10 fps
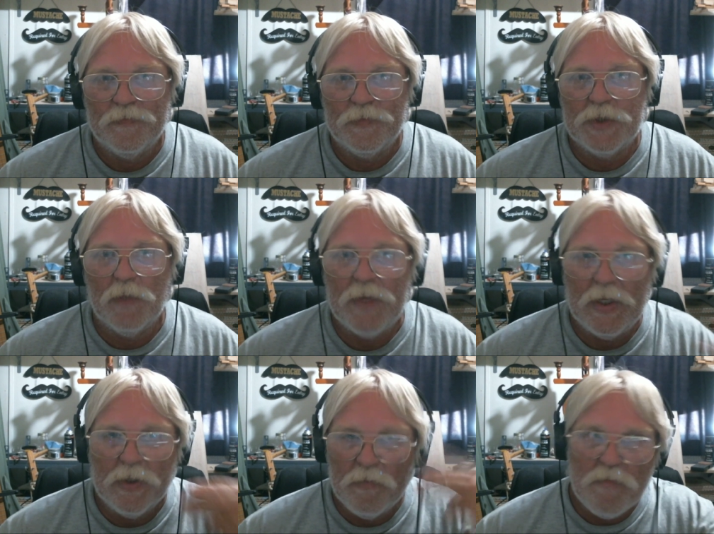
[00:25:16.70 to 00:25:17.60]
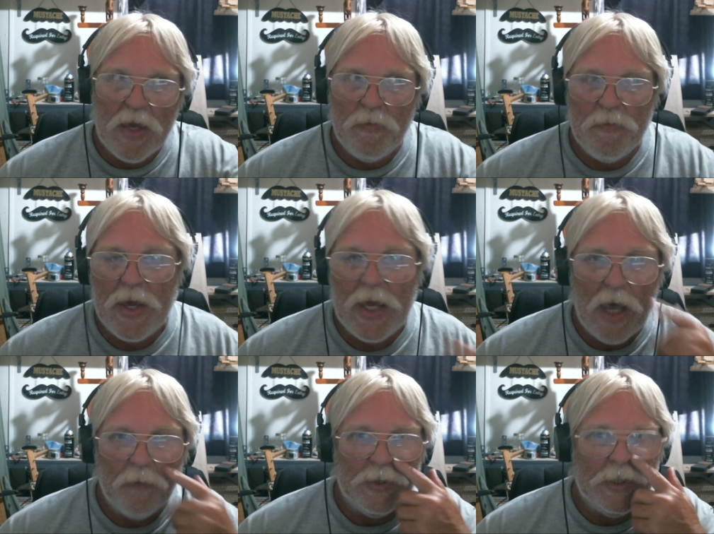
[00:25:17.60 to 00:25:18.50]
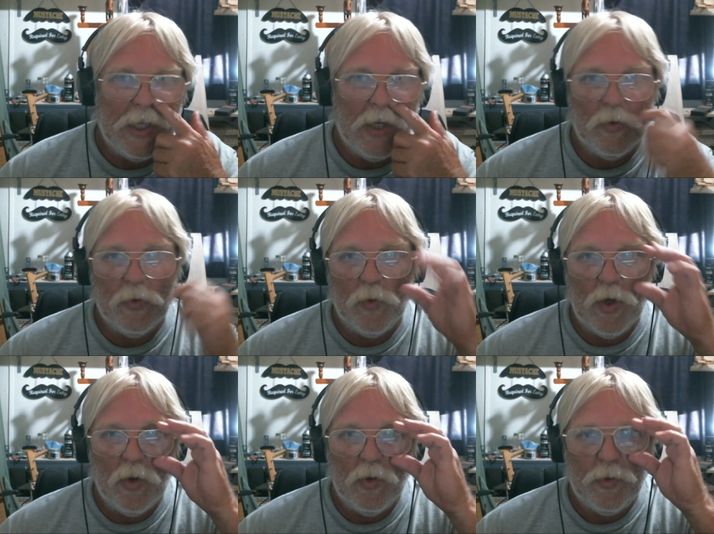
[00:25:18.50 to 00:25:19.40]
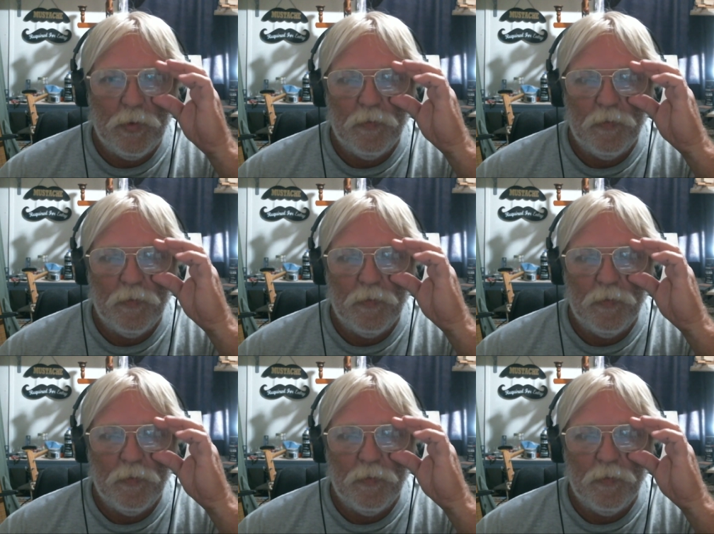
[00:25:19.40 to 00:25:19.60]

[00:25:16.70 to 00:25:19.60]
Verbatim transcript: something that may, may happen down the road.